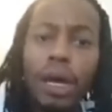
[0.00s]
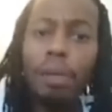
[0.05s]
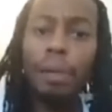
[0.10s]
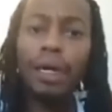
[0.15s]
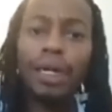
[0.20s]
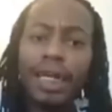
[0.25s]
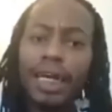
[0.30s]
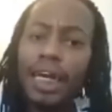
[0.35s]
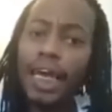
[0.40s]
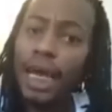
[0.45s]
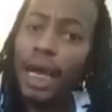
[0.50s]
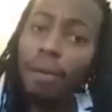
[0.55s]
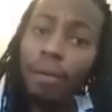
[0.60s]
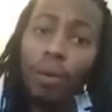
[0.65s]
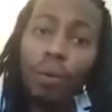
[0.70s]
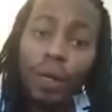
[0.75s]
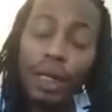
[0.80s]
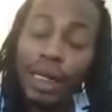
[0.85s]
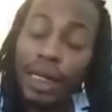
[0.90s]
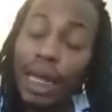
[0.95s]
But the
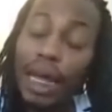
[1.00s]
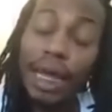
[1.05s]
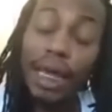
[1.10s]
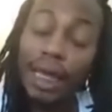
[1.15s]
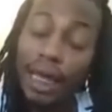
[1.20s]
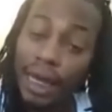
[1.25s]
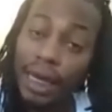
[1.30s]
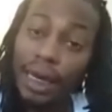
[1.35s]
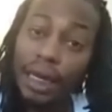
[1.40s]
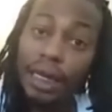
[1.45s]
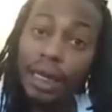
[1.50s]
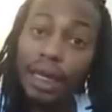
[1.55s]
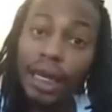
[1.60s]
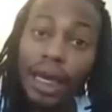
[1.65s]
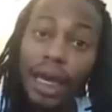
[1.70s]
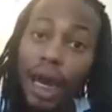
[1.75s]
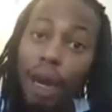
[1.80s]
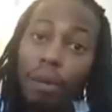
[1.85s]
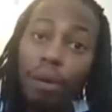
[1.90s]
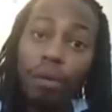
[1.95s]
camera was not hidden. The
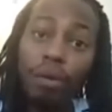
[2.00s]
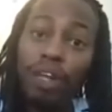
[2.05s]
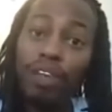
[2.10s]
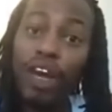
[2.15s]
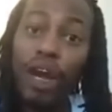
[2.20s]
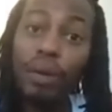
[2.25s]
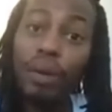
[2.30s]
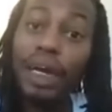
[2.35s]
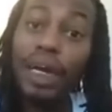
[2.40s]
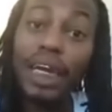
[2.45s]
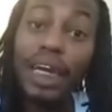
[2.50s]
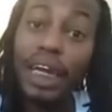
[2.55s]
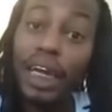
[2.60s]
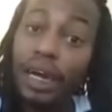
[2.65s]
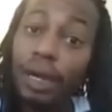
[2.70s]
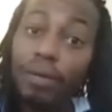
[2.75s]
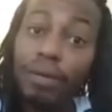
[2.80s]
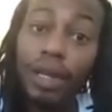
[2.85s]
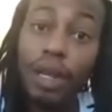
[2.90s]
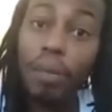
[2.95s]
camera was very
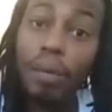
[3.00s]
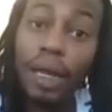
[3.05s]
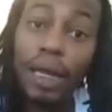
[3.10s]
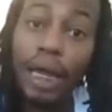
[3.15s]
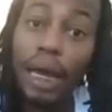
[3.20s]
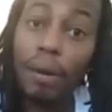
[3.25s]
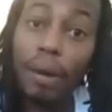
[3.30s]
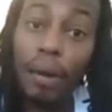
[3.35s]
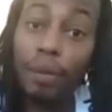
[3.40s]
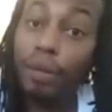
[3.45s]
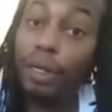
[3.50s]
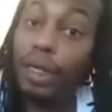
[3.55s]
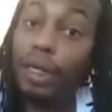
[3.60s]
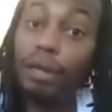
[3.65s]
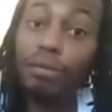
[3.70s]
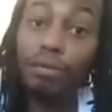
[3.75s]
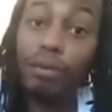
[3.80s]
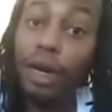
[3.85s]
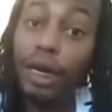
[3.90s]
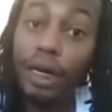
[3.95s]
clear. It was on my lap. It was
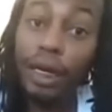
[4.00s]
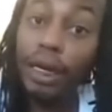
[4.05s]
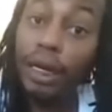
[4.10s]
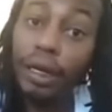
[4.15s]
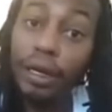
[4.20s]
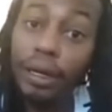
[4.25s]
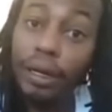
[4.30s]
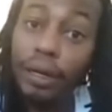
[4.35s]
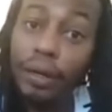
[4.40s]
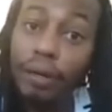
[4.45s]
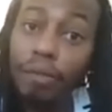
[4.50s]
sitting right there.